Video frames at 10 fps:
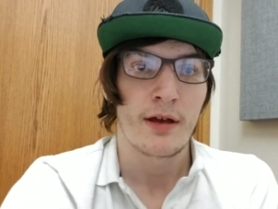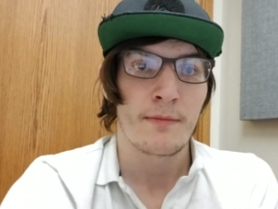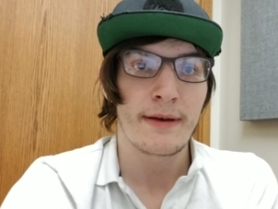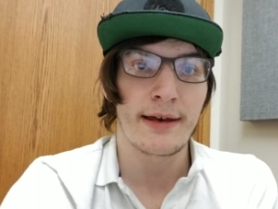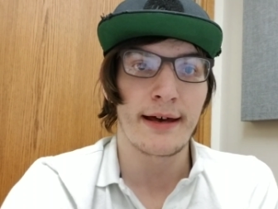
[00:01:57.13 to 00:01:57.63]

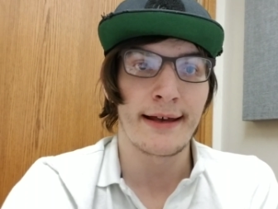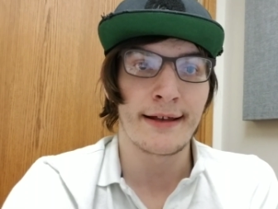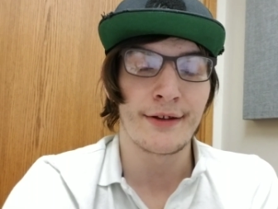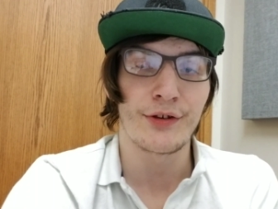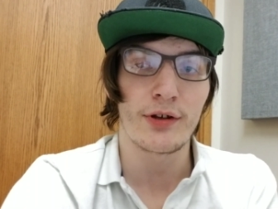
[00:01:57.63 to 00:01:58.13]

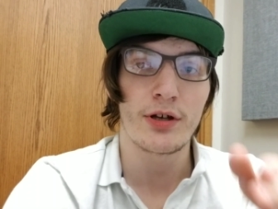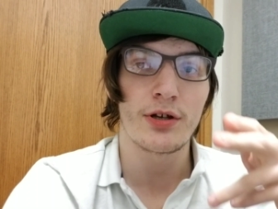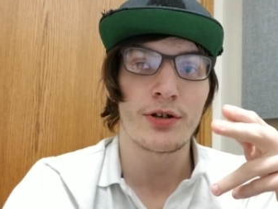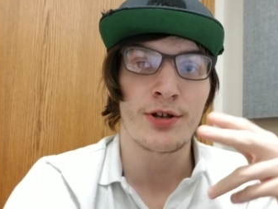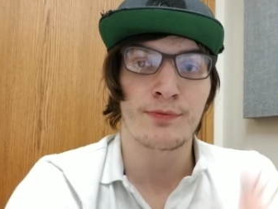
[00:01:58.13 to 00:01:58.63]
because
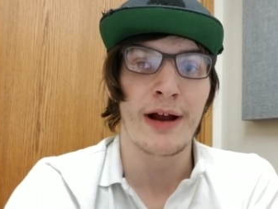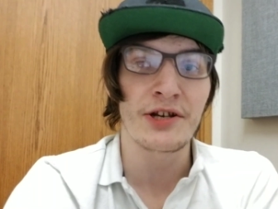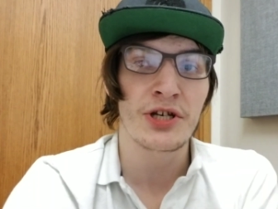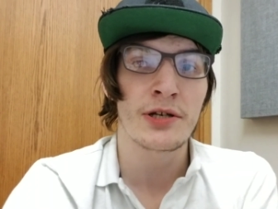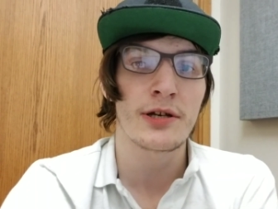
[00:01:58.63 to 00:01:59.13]

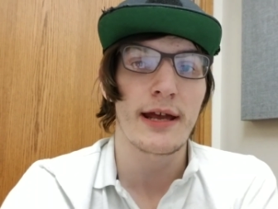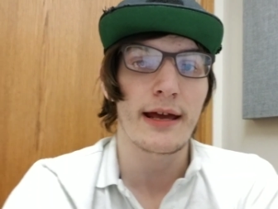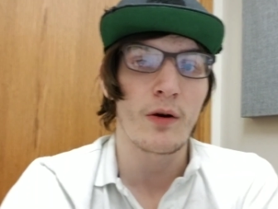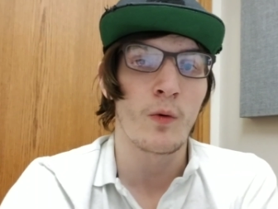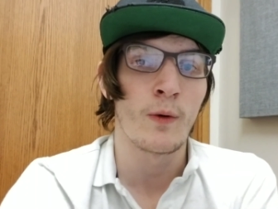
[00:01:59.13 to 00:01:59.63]
depression
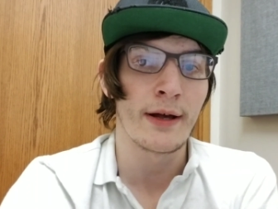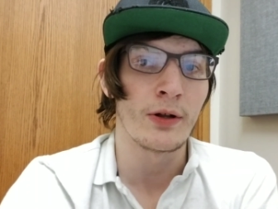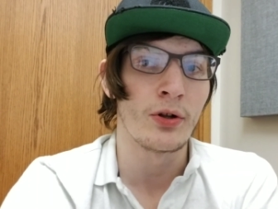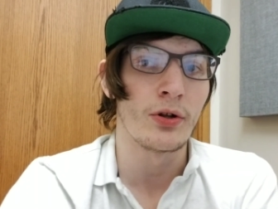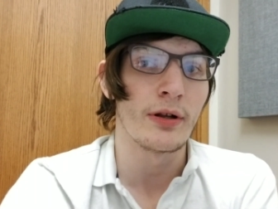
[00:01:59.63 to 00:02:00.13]

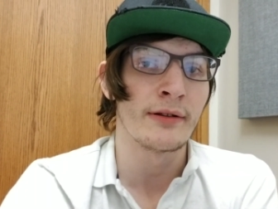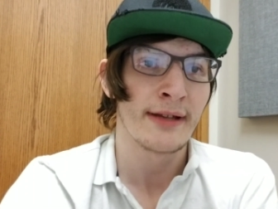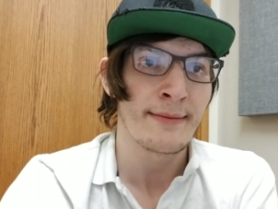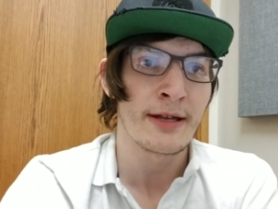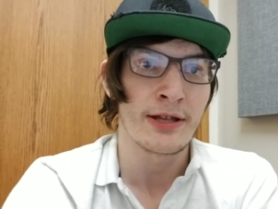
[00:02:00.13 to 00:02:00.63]
will
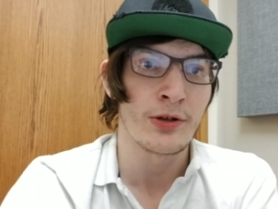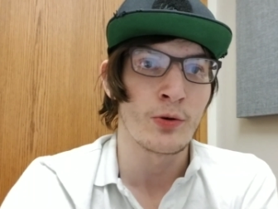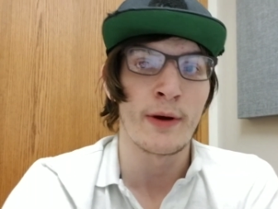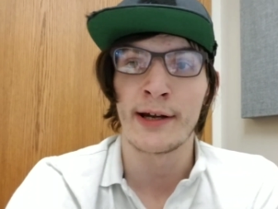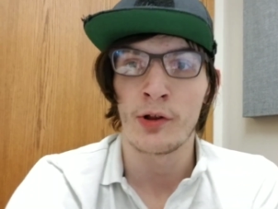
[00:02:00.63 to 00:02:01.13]
limit
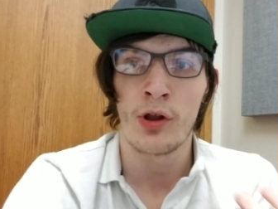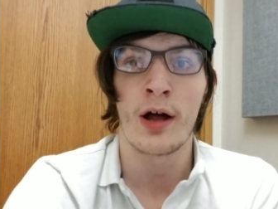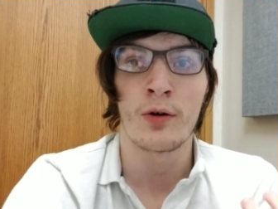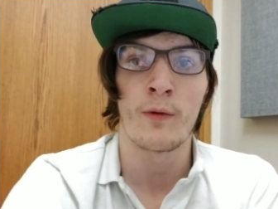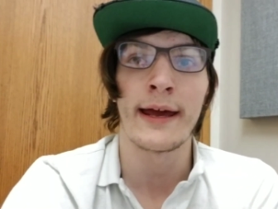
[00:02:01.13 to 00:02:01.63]
you in a
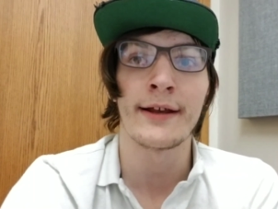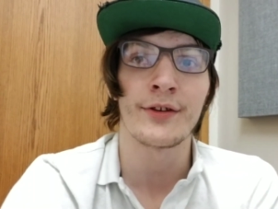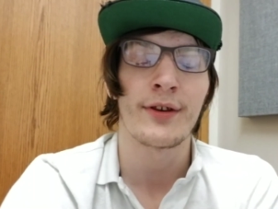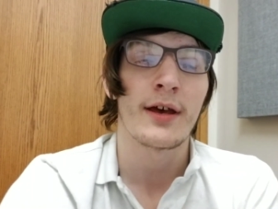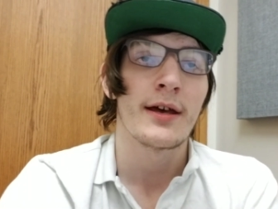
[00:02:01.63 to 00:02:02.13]
lot of ways.